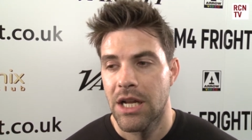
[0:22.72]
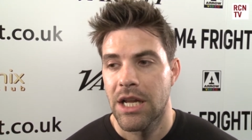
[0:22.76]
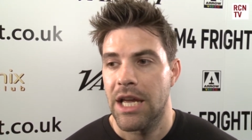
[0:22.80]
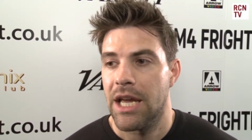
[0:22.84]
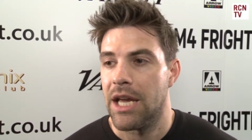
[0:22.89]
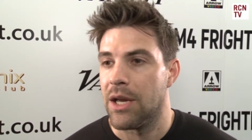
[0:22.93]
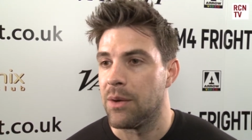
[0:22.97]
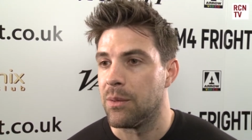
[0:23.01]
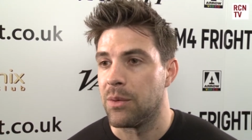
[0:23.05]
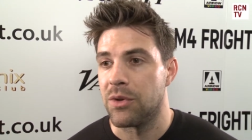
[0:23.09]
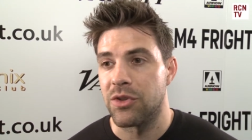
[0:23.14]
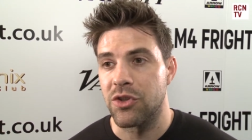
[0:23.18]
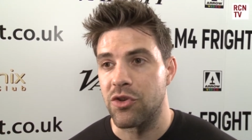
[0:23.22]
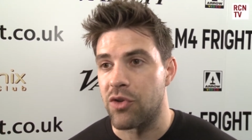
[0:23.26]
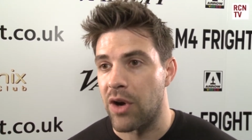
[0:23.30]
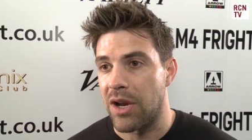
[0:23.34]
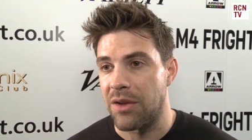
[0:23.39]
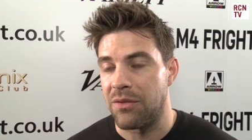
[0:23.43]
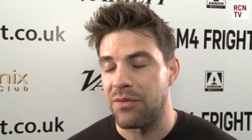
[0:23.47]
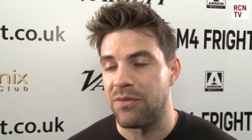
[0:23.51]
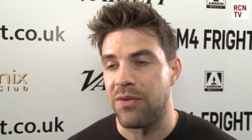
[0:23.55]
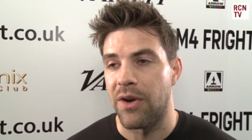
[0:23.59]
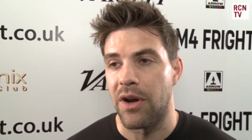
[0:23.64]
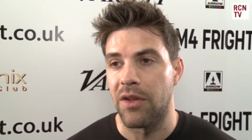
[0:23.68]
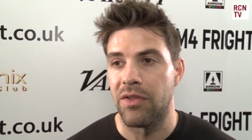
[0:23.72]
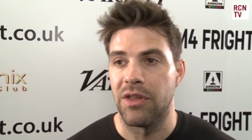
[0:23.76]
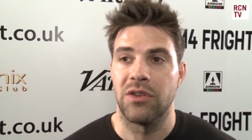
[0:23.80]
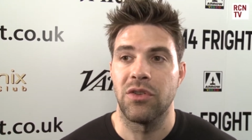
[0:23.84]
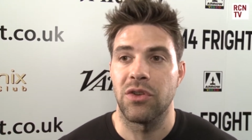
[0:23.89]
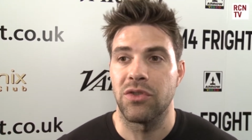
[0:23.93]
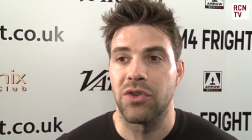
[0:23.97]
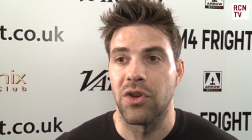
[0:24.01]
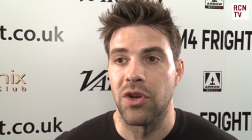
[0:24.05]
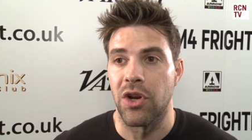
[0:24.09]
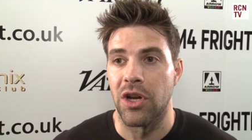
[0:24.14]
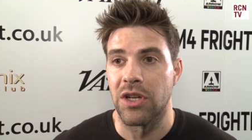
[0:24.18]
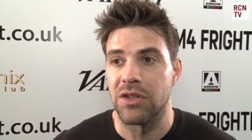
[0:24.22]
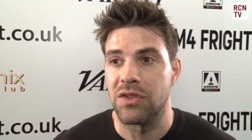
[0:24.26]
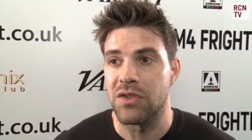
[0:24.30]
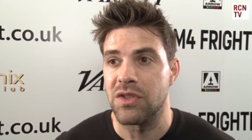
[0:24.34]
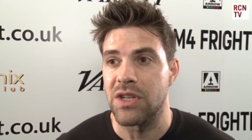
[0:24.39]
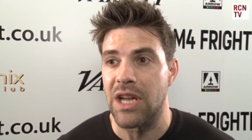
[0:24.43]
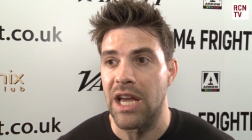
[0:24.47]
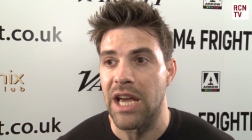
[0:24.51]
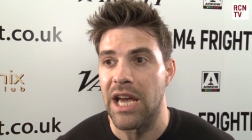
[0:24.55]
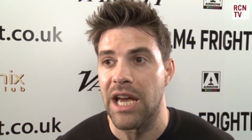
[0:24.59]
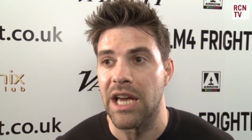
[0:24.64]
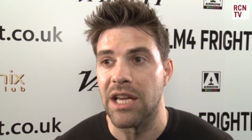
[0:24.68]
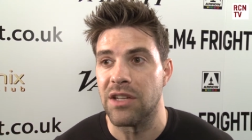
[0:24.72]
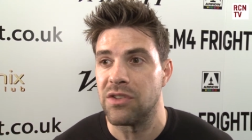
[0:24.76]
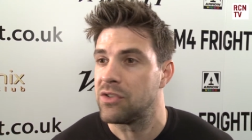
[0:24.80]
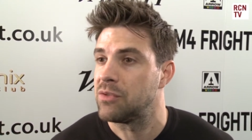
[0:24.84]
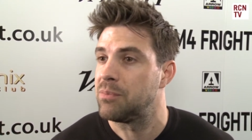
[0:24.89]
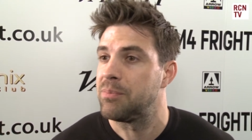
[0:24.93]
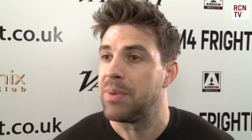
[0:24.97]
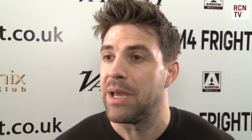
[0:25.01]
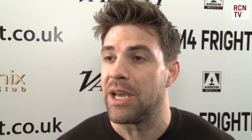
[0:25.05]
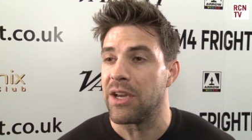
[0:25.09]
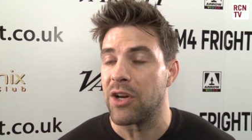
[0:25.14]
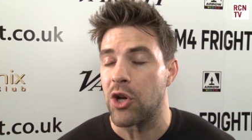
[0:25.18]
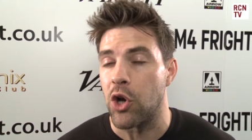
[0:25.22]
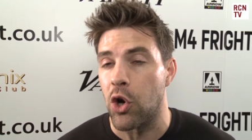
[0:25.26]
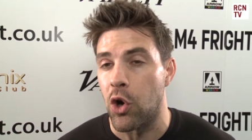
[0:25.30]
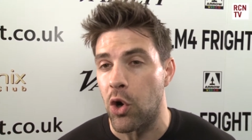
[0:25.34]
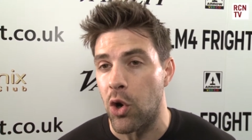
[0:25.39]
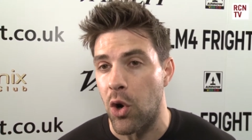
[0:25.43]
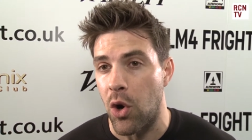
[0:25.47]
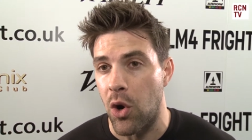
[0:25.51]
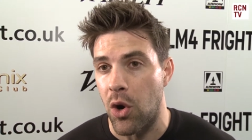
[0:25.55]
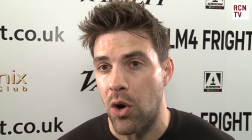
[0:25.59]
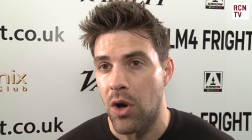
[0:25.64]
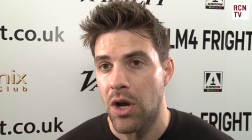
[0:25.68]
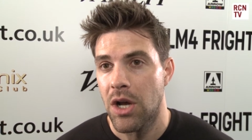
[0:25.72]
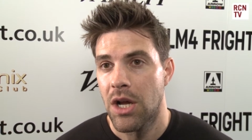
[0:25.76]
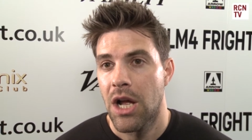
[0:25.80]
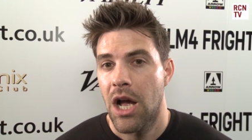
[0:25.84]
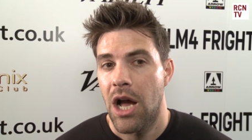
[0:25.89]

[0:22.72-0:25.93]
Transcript: it was great fun. There's lots of nice scares, a bit of gore.